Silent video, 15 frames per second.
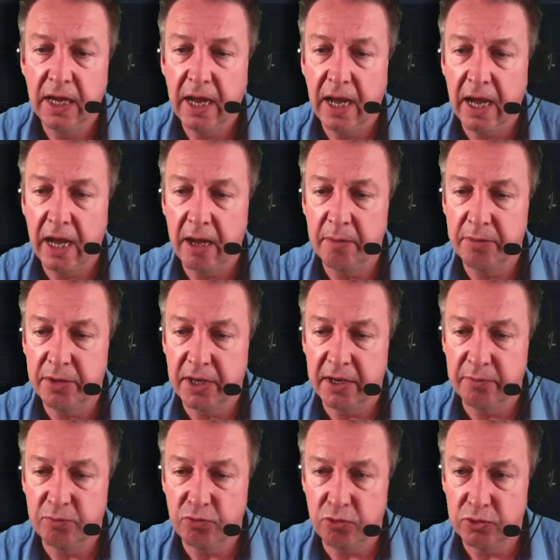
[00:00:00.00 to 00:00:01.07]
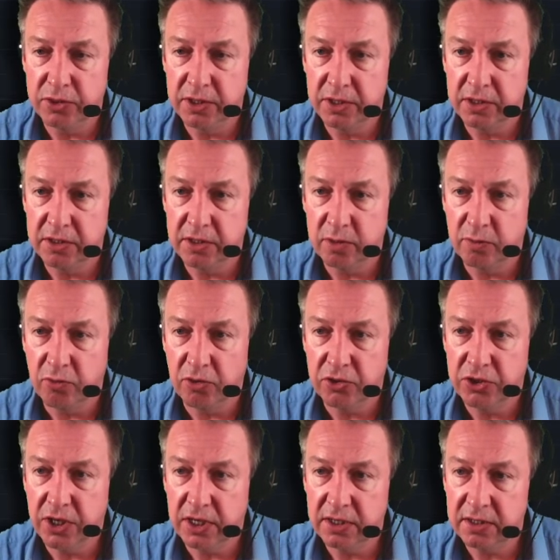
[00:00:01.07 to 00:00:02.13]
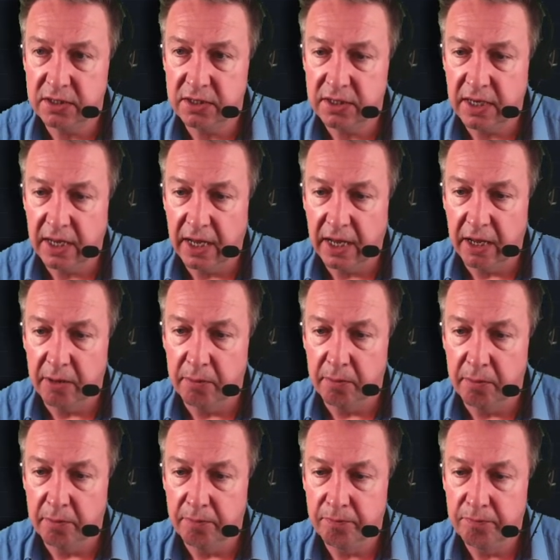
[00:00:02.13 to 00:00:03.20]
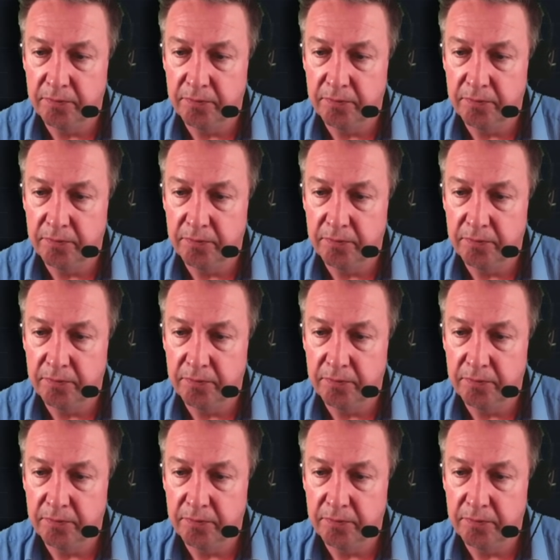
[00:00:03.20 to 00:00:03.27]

that I brought into the project and